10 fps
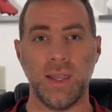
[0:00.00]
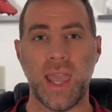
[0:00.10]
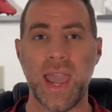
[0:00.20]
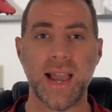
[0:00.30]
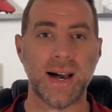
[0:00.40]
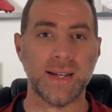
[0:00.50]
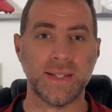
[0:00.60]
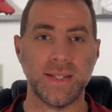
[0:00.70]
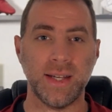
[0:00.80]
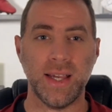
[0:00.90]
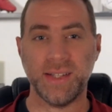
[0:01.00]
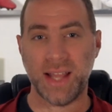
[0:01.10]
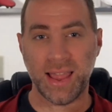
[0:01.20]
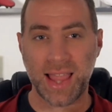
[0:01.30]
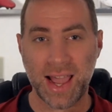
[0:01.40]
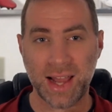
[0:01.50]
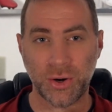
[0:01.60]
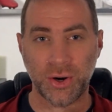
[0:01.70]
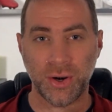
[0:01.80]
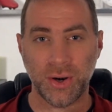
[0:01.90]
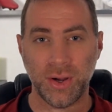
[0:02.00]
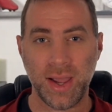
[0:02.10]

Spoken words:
Chaos is a ladder,